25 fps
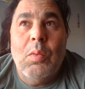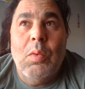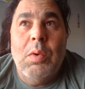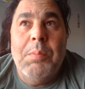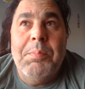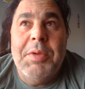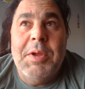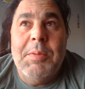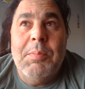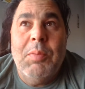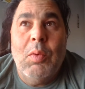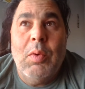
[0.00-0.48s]

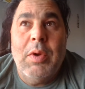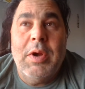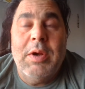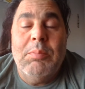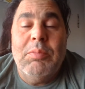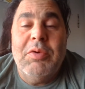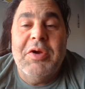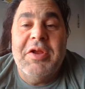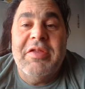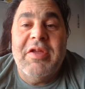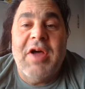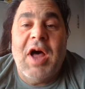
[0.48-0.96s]
when people want
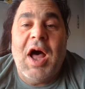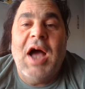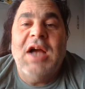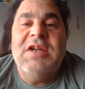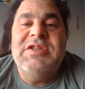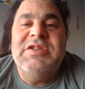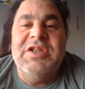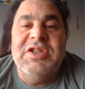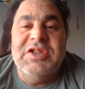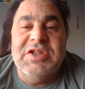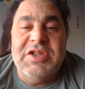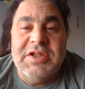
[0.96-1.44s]
to breathe
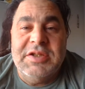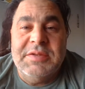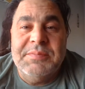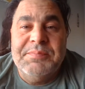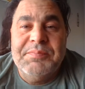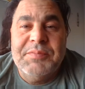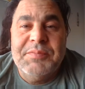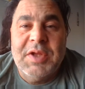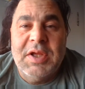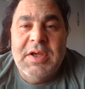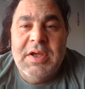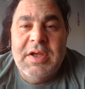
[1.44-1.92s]

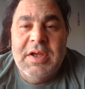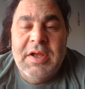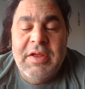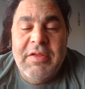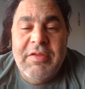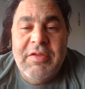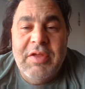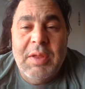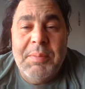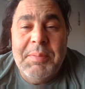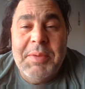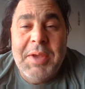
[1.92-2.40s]
oxygen,
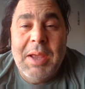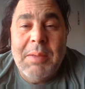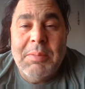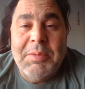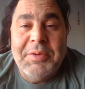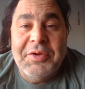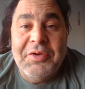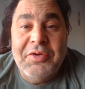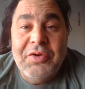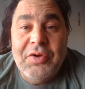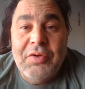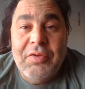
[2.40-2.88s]
they'll be
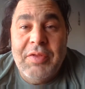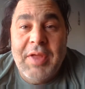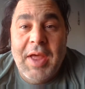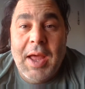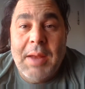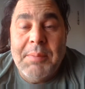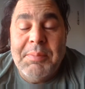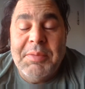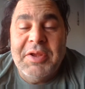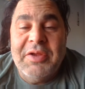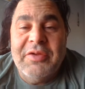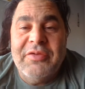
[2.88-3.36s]
able to do
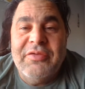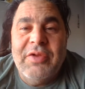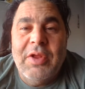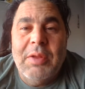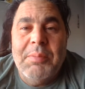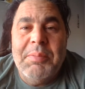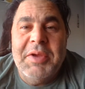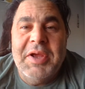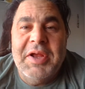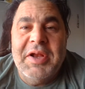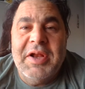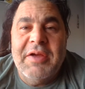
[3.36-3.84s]
that because
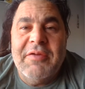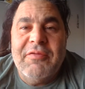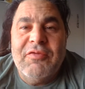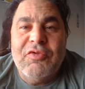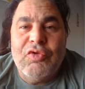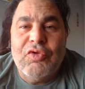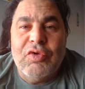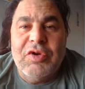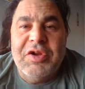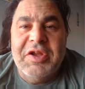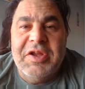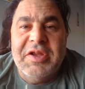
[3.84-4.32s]
there'll be enough
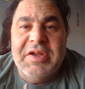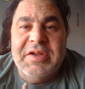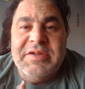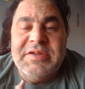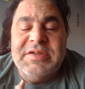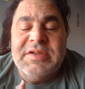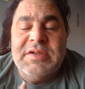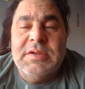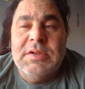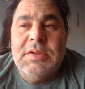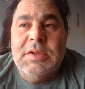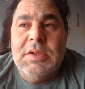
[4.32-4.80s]

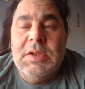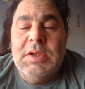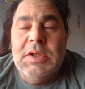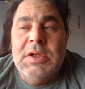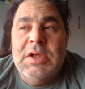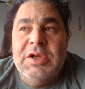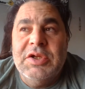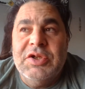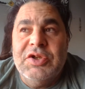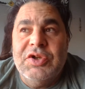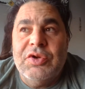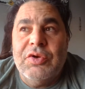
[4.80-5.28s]
trees
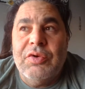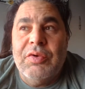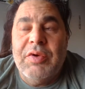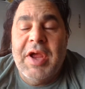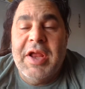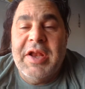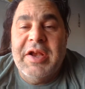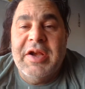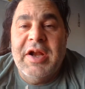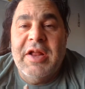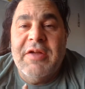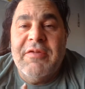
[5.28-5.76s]
to
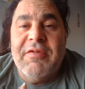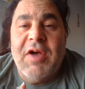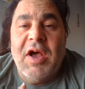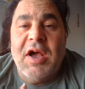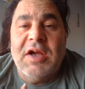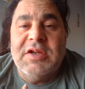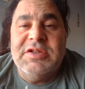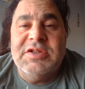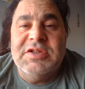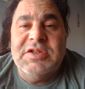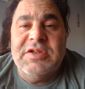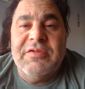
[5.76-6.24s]
create enough
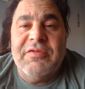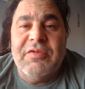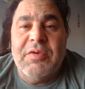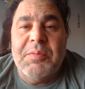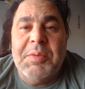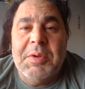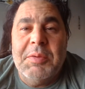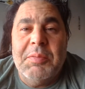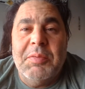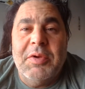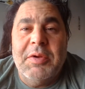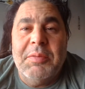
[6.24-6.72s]
oxygen
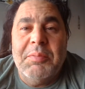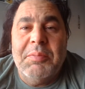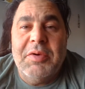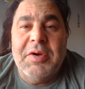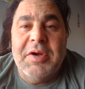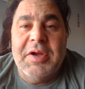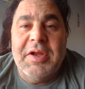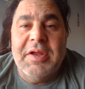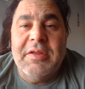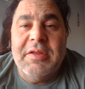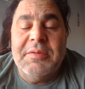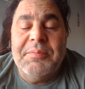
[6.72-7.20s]
for people to
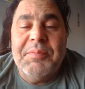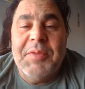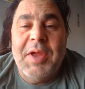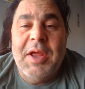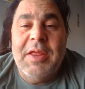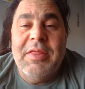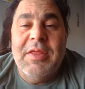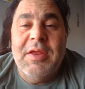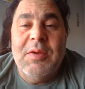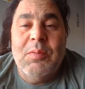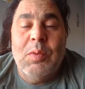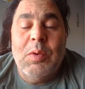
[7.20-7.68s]
breathe.
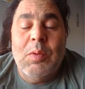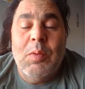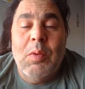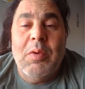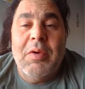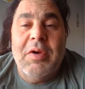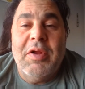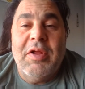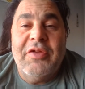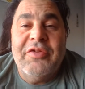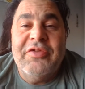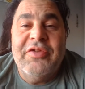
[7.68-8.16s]
And then we
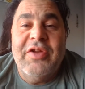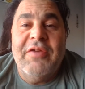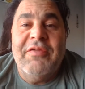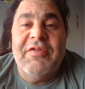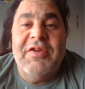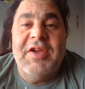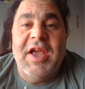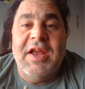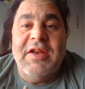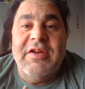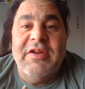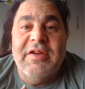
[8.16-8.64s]
won't all
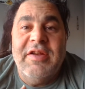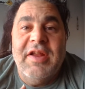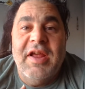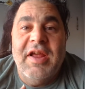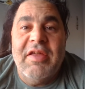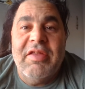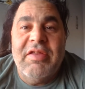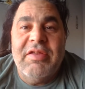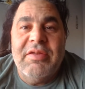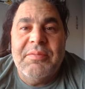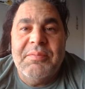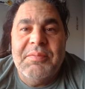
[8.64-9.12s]
suffocate to
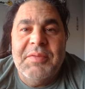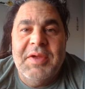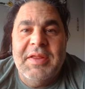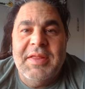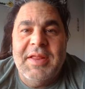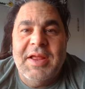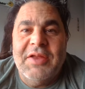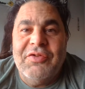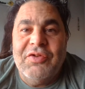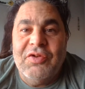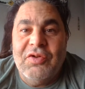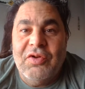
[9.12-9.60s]
death.
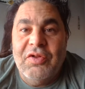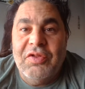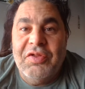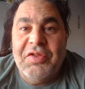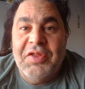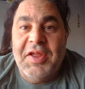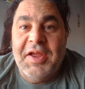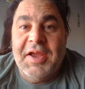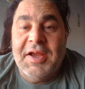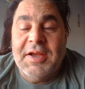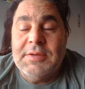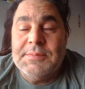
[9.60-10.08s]
And that's a
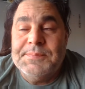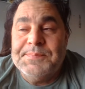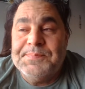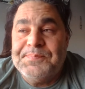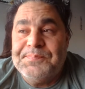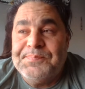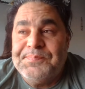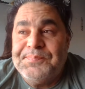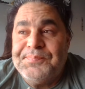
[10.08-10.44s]
good thing.